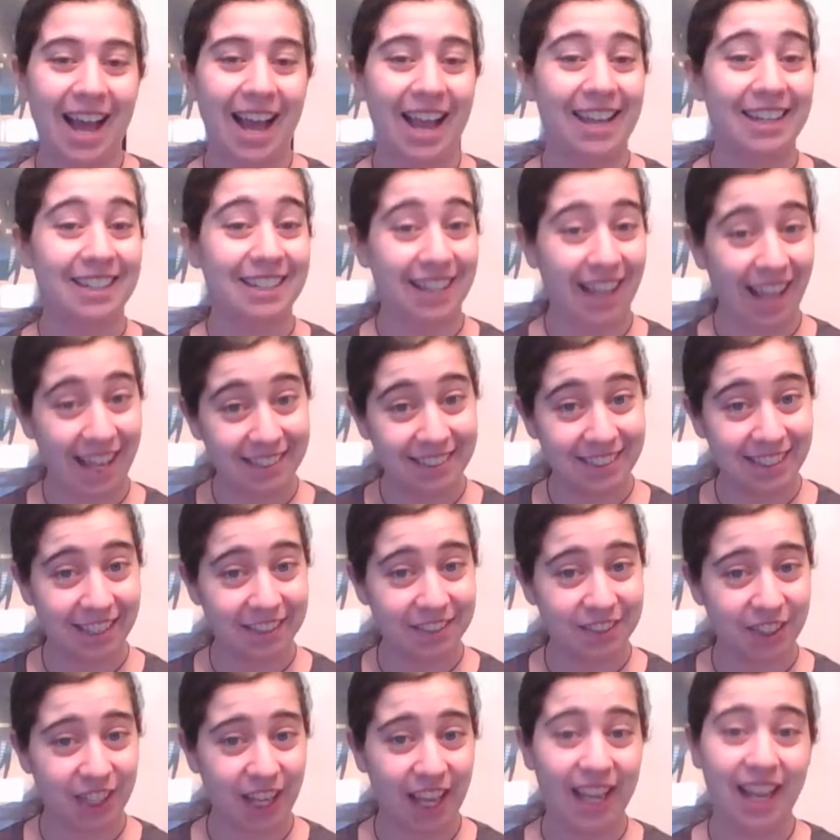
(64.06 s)
I had class
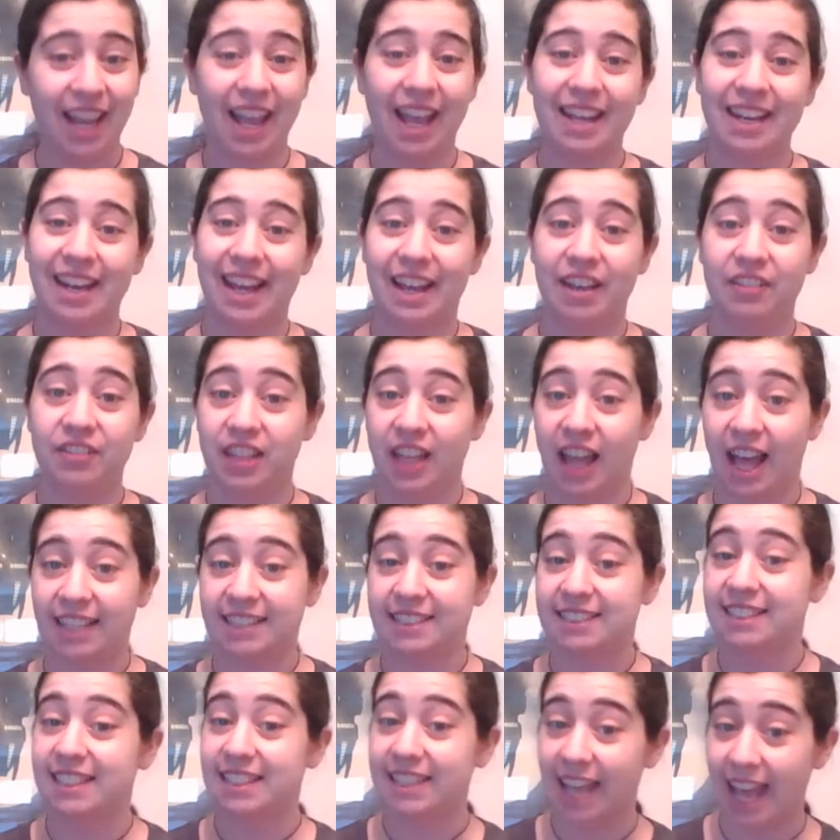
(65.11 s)
yesterday, and I have class
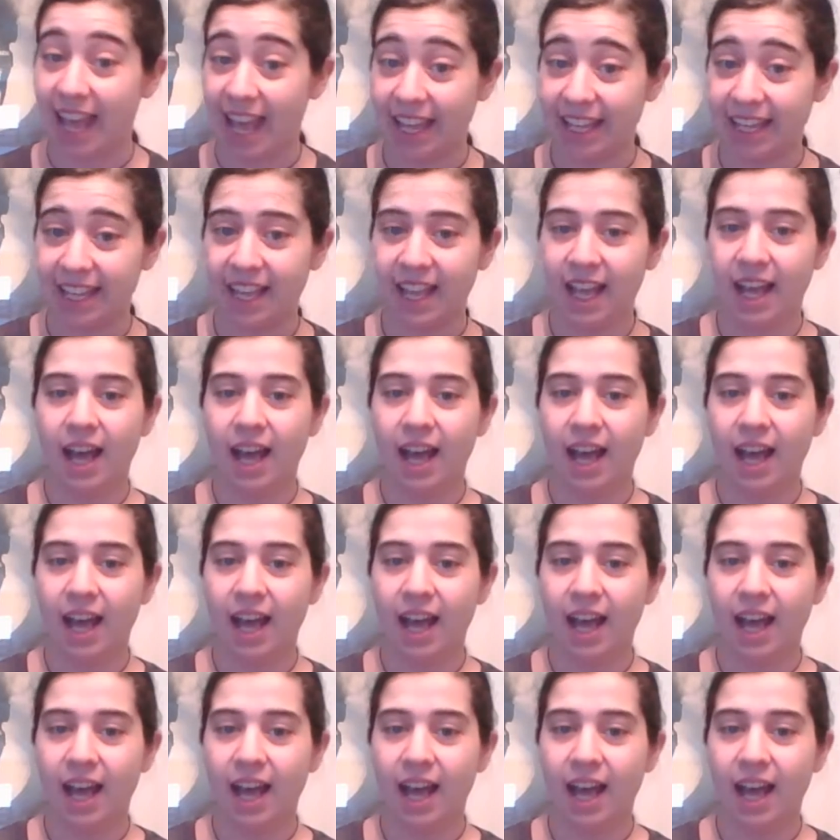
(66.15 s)
today.